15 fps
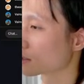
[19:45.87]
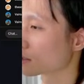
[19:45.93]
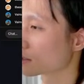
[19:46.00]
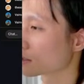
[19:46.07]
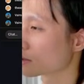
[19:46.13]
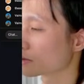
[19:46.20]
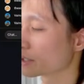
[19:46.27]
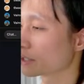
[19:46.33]

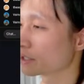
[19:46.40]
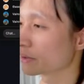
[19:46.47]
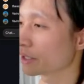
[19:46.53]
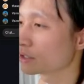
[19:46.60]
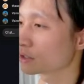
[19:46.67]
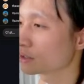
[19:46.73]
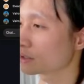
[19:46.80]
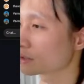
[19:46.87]
create new
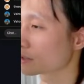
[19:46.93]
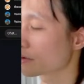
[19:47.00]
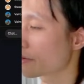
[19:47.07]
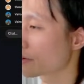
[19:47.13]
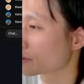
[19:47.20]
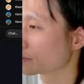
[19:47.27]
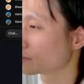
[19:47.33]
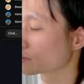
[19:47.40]
agent.
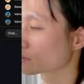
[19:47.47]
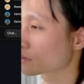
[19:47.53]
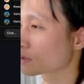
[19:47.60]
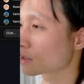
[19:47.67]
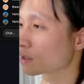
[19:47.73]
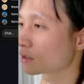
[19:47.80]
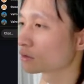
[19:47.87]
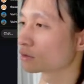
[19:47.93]

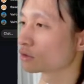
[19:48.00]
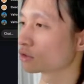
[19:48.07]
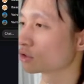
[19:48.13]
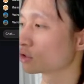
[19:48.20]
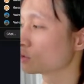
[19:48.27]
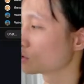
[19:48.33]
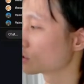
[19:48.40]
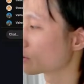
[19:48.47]

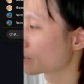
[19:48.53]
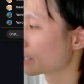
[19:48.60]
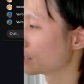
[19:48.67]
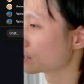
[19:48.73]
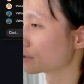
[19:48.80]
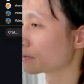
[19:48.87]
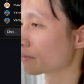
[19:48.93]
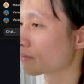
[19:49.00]
Choose
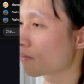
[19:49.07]
location.